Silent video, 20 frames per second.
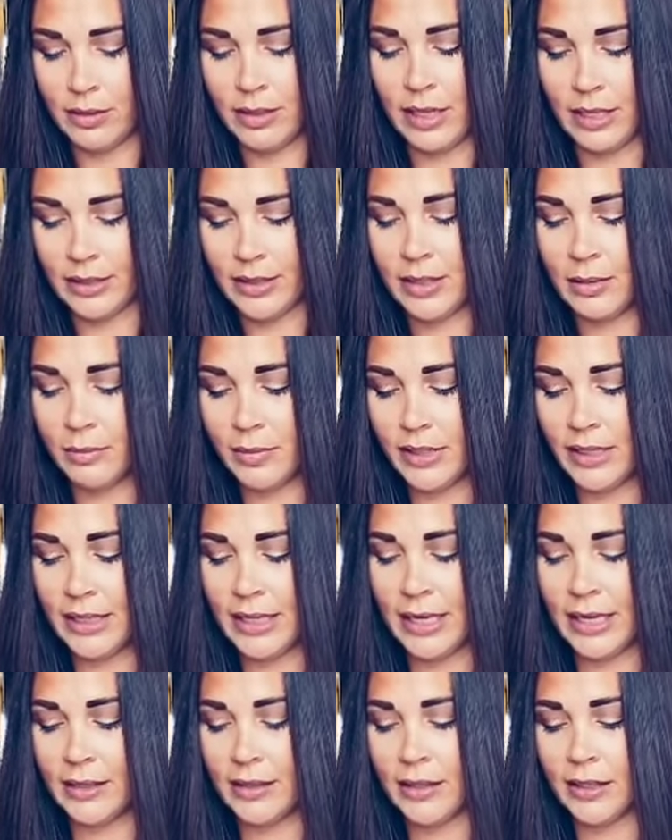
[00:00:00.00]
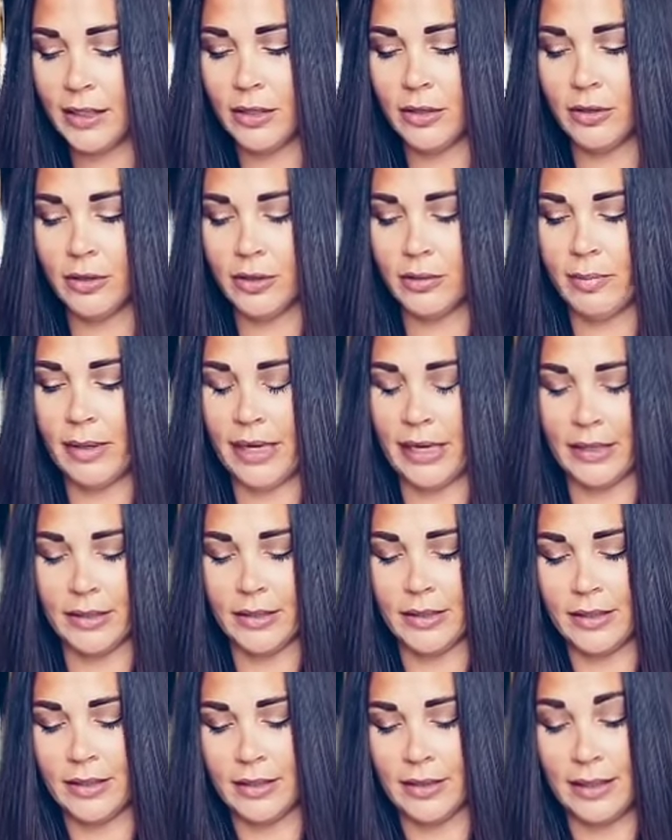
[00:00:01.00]
Yeah, somebody can't let go of the
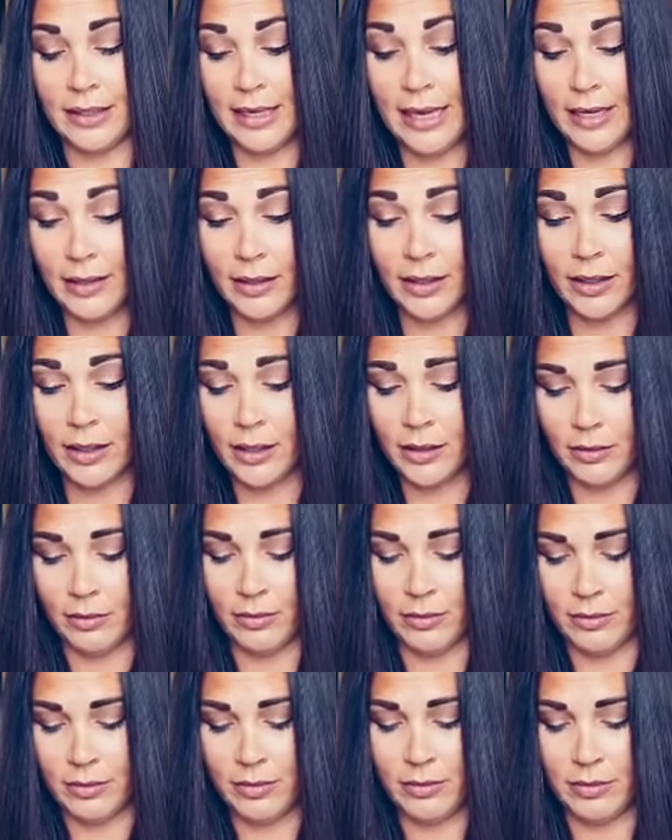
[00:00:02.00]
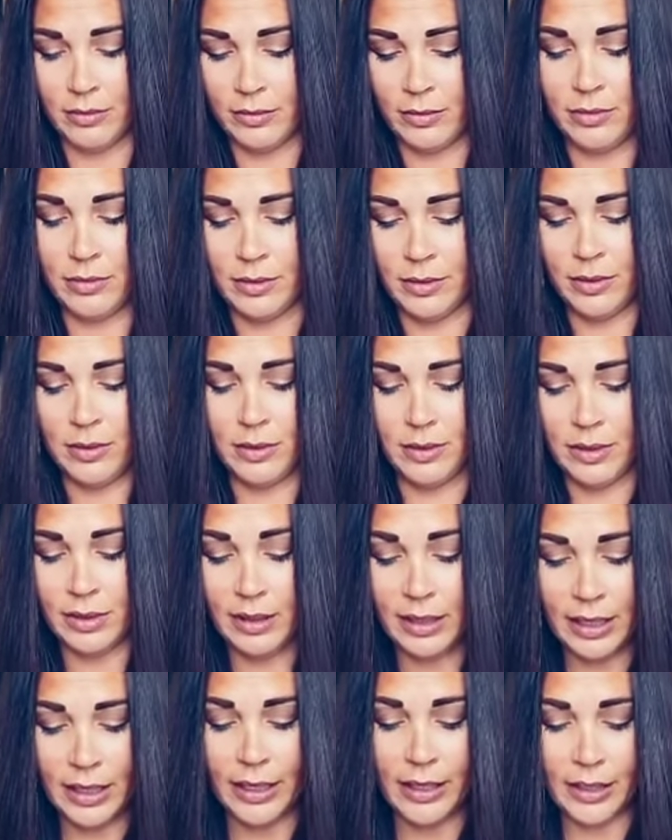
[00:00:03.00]
past. They can't let go.
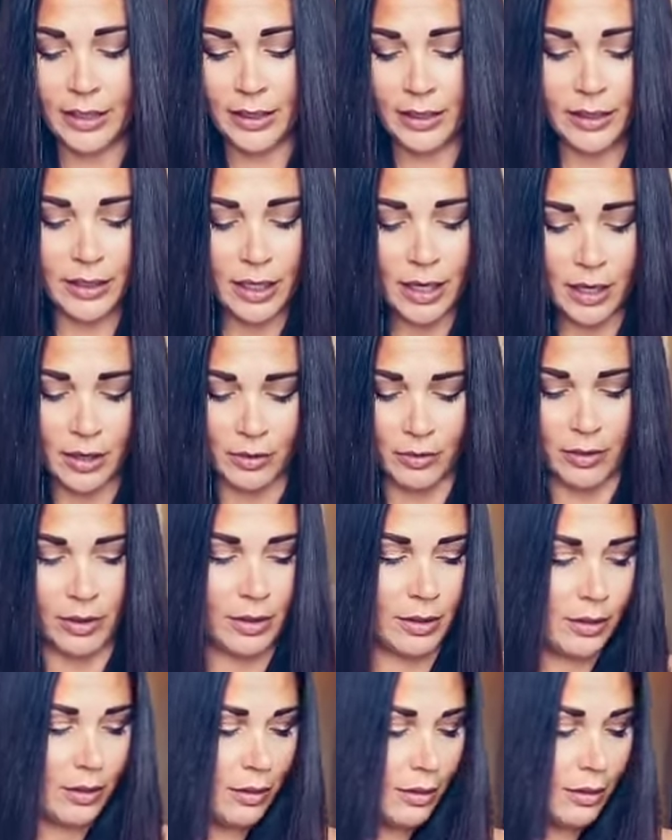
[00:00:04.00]
Let it go.